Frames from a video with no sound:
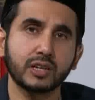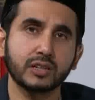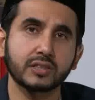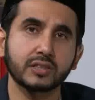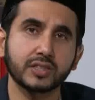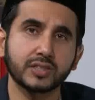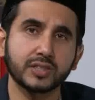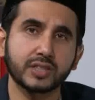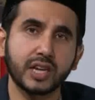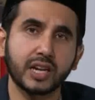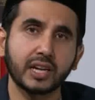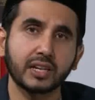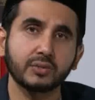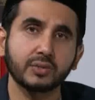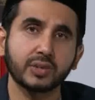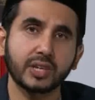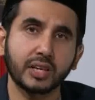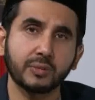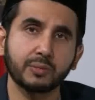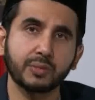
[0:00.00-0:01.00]
we do not
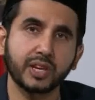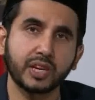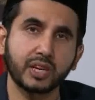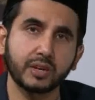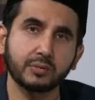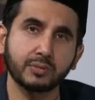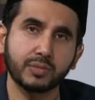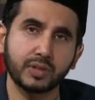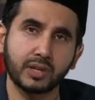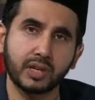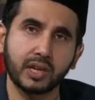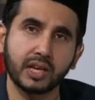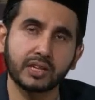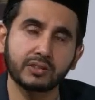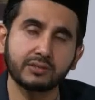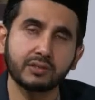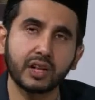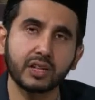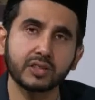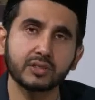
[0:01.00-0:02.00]
understand, we can pick up
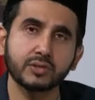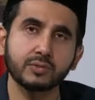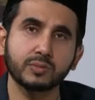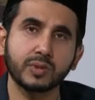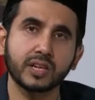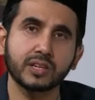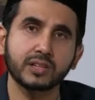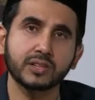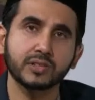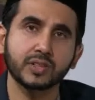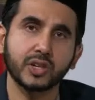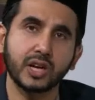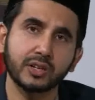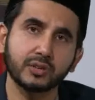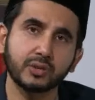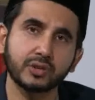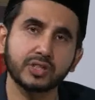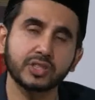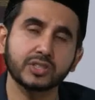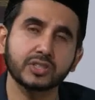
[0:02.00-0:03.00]
any volume and
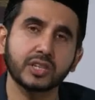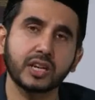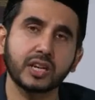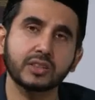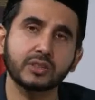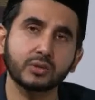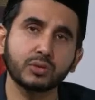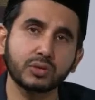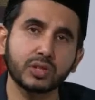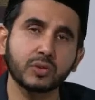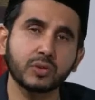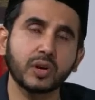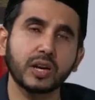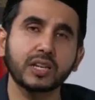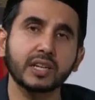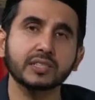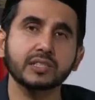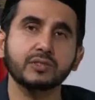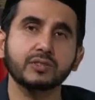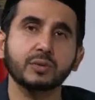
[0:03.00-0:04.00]
try to understand through
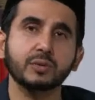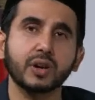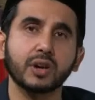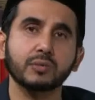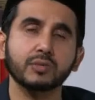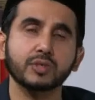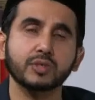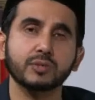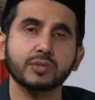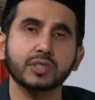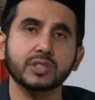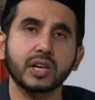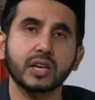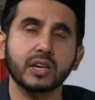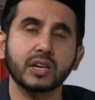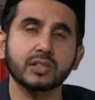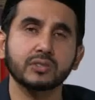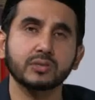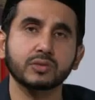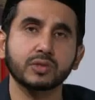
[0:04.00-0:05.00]
the writings of the Promised
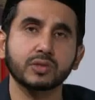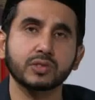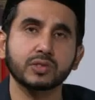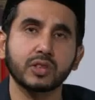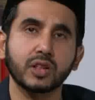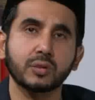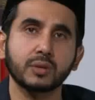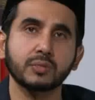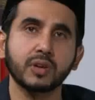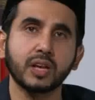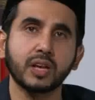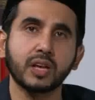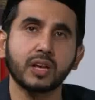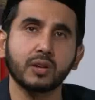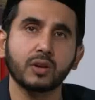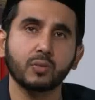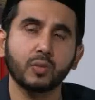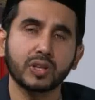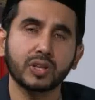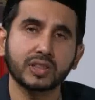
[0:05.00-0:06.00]
Messiah, Sallallahu Alaihi Wasallam,
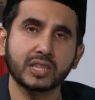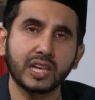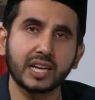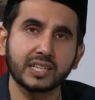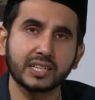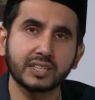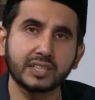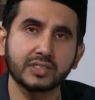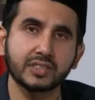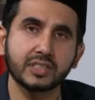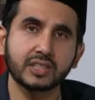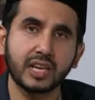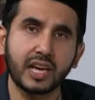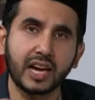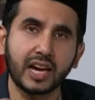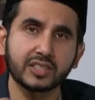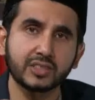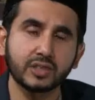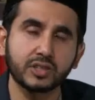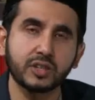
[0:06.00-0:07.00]
what that
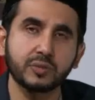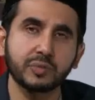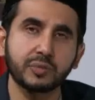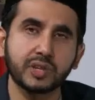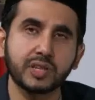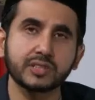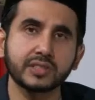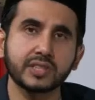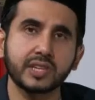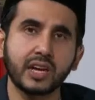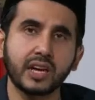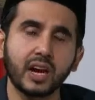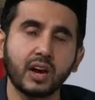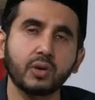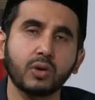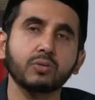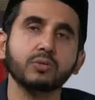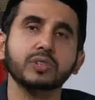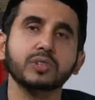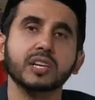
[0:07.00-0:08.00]
teaching actually means
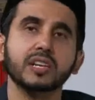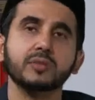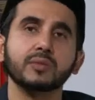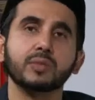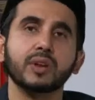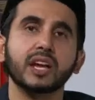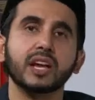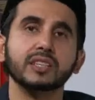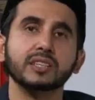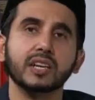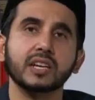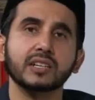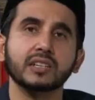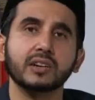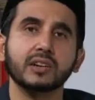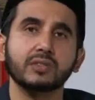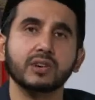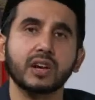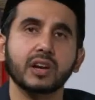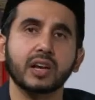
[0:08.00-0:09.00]
and how we can apply
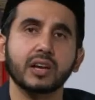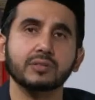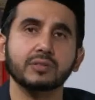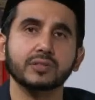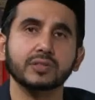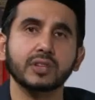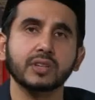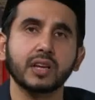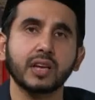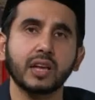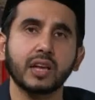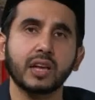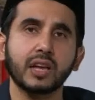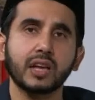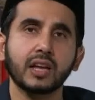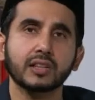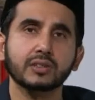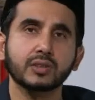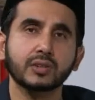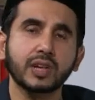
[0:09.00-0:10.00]
that in our lives.
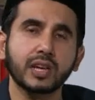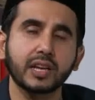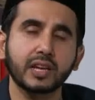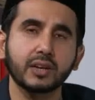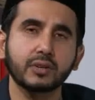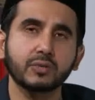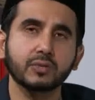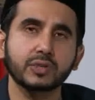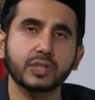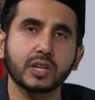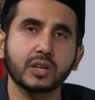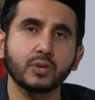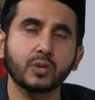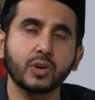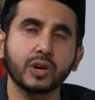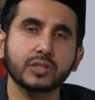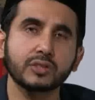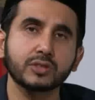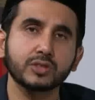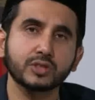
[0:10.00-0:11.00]
Today,
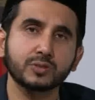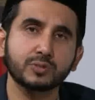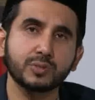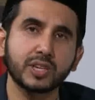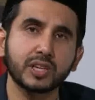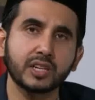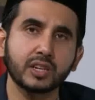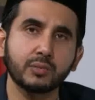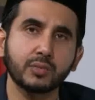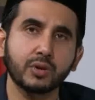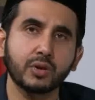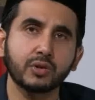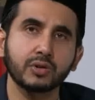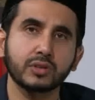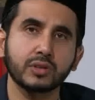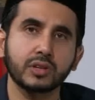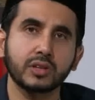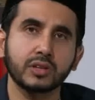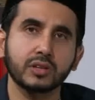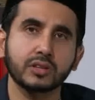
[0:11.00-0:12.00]
we are going to speak
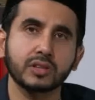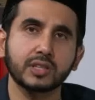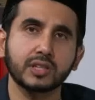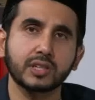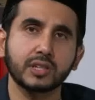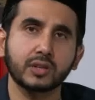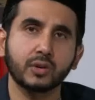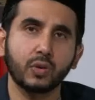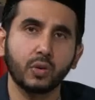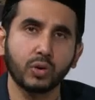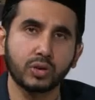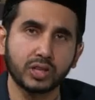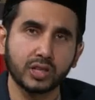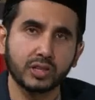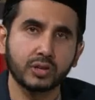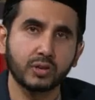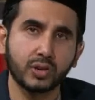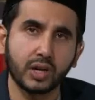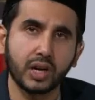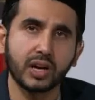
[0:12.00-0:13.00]
about the
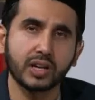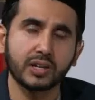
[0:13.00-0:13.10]
Holy